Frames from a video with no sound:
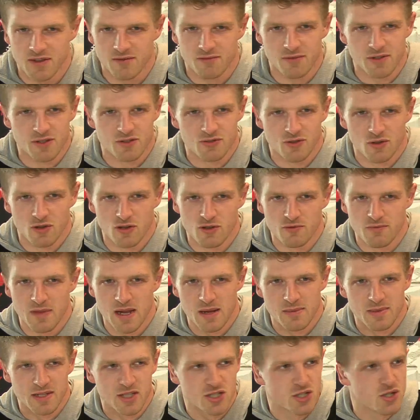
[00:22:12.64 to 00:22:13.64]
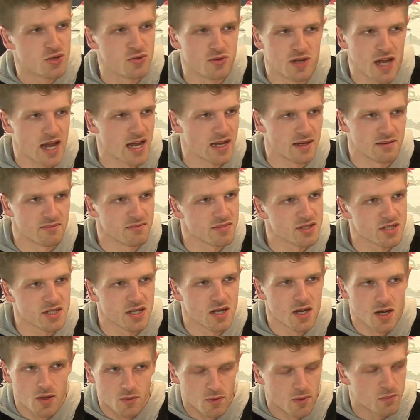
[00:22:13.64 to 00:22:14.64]
if we draw maybe 2 games,
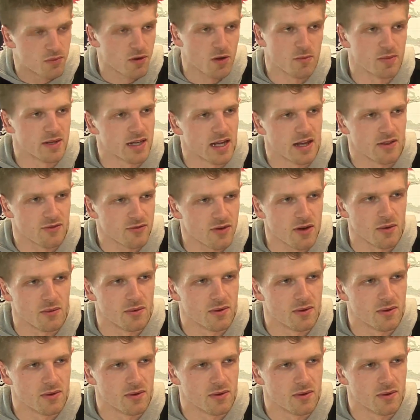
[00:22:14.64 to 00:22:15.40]
we'll probably get through.